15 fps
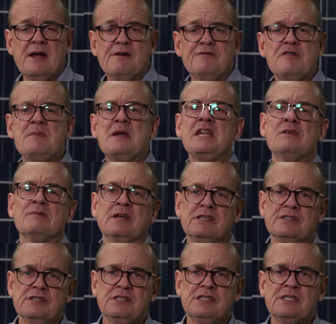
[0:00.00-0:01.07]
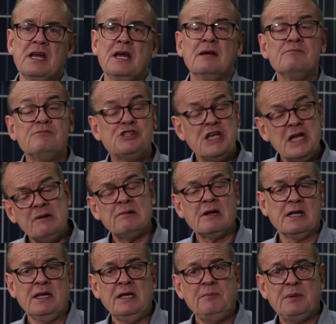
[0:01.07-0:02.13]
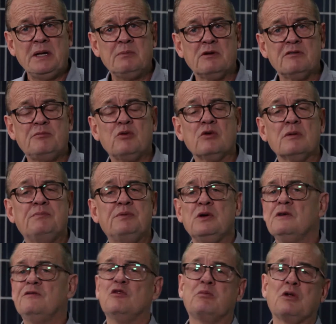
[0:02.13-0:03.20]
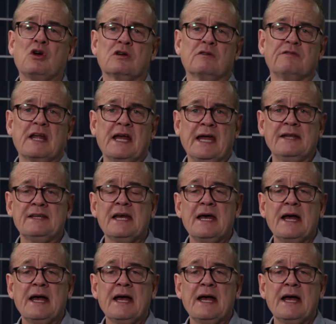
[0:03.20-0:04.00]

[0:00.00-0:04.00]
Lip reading: For many reasons. Generally, people have bought a beautiful block of land,